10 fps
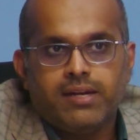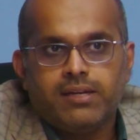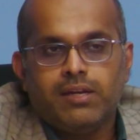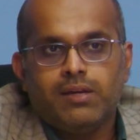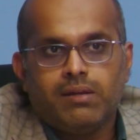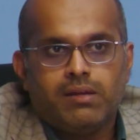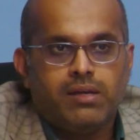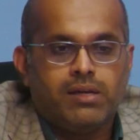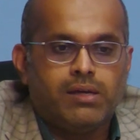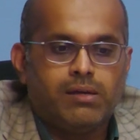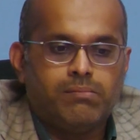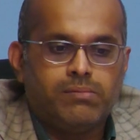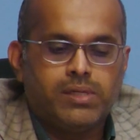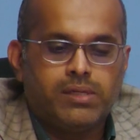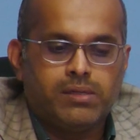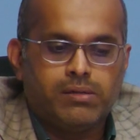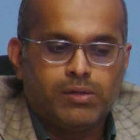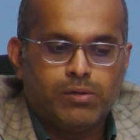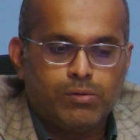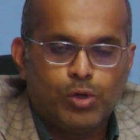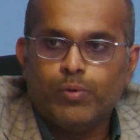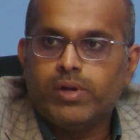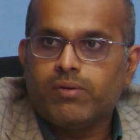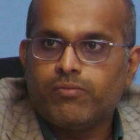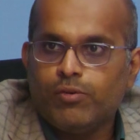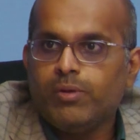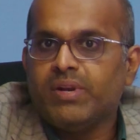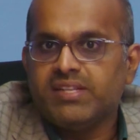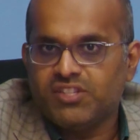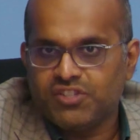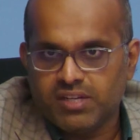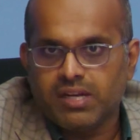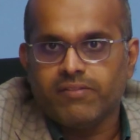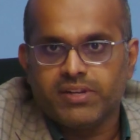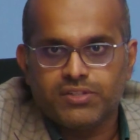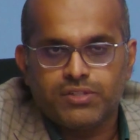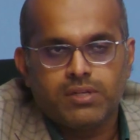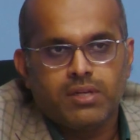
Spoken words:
little lower full immunization coverage.